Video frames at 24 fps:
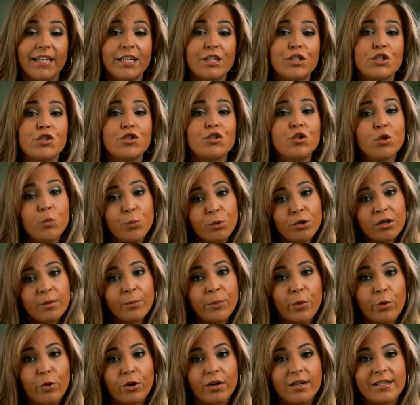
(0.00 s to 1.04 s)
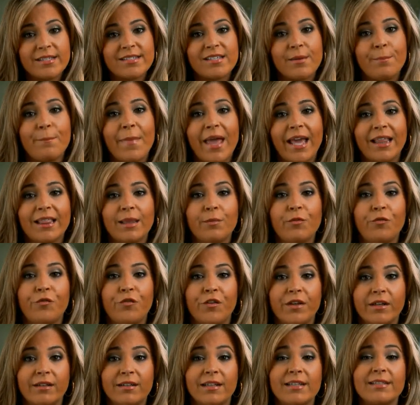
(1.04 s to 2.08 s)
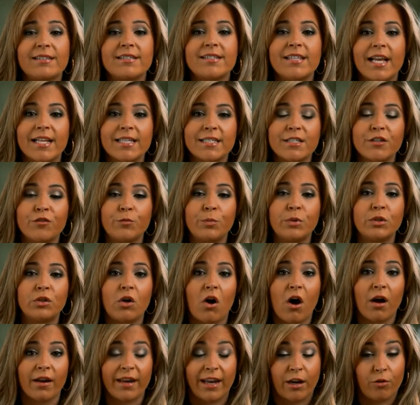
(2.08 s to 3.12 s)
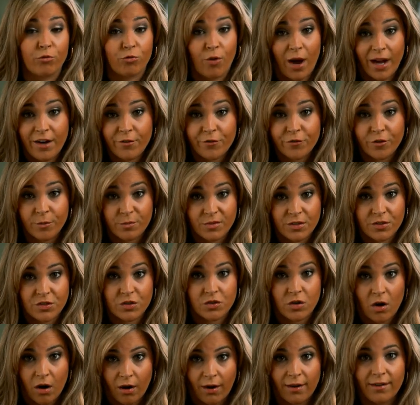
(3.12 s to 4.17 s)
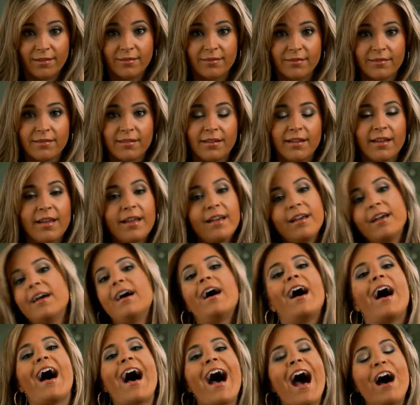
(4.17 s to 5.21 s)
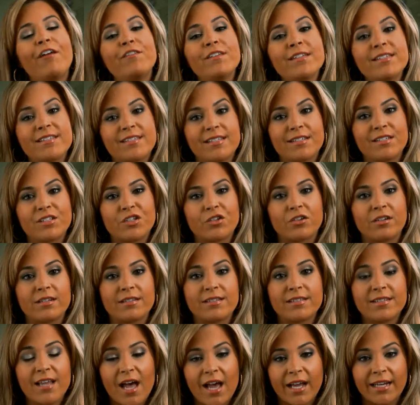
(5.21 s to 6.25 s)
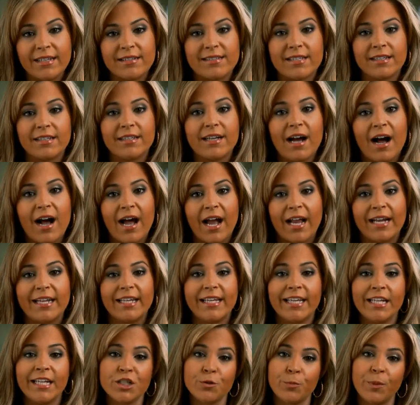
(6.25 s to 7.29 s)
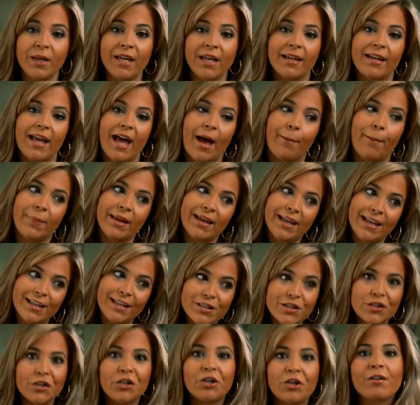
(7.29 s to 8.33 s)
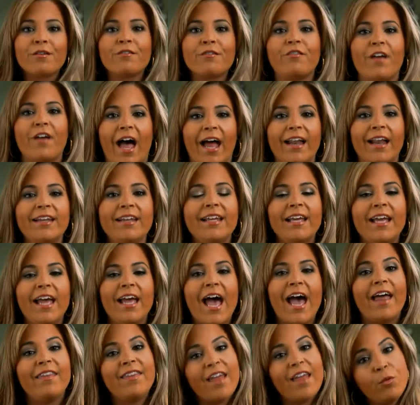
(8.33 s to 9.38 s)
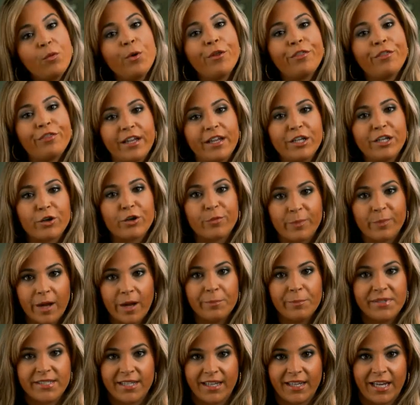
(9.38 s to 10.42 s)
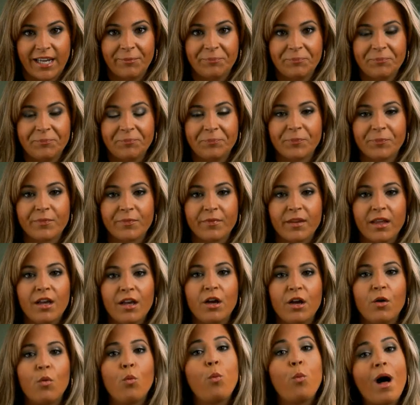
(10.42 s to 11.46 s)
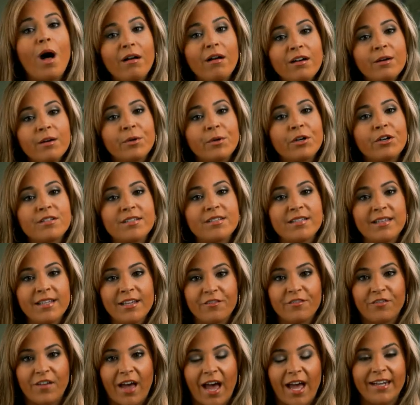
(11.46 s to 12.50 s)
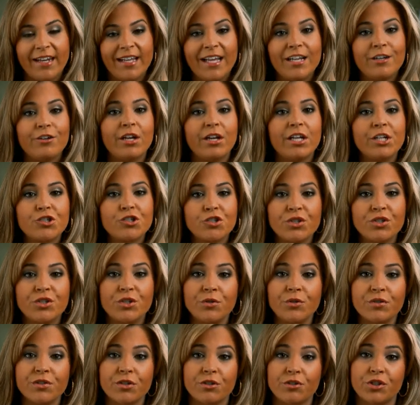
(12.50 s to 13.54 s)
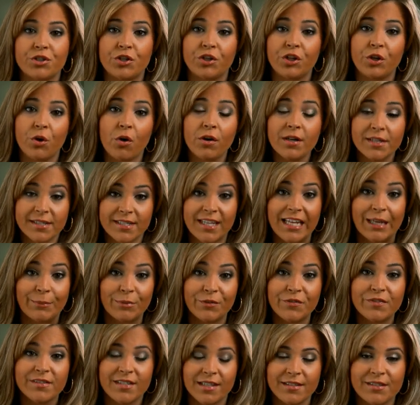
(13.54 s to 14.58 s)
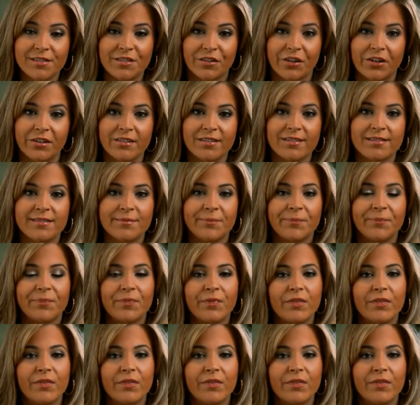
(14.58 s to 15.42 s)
it's super important to make them feel a sense of belonging right from the start. Have a sister assigned to guide each PNM into your event and then within your bump team. Welcome her to the event and introduce her to your team of sisters.